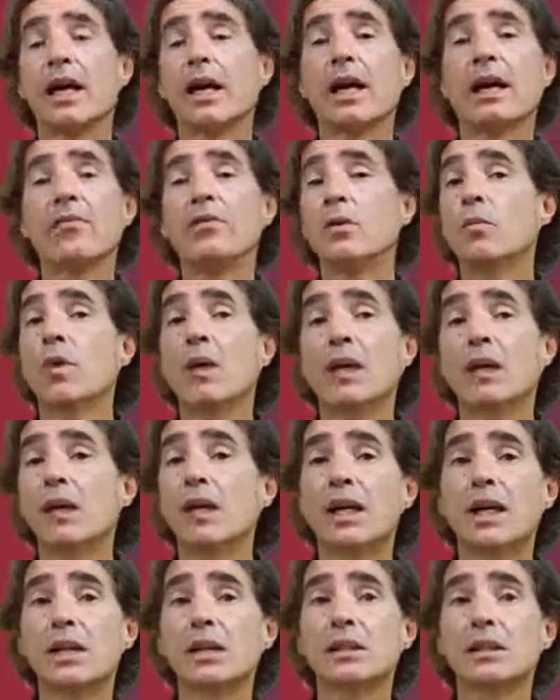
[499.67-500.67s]
everyone
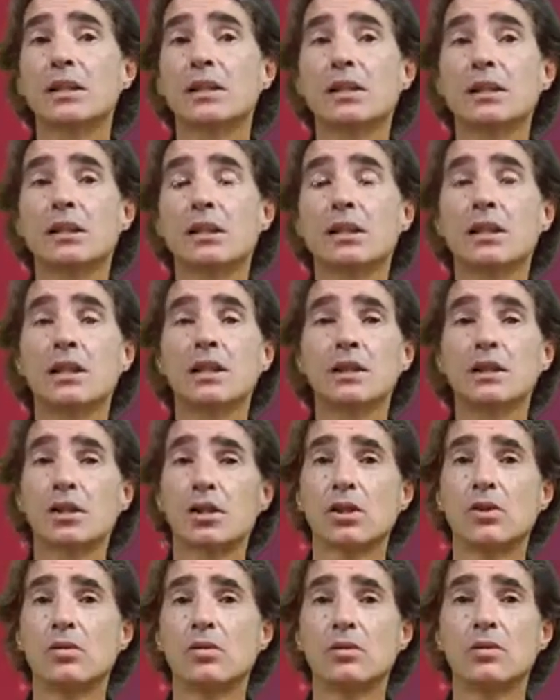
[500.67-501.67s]
has his
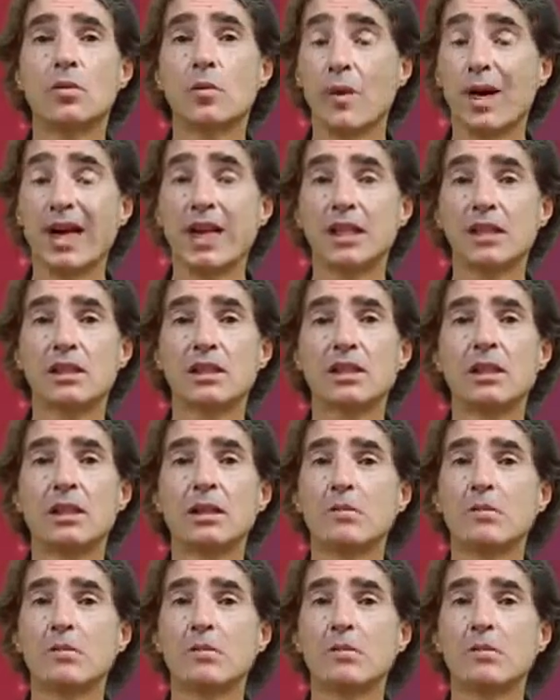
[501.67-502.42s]
own ways,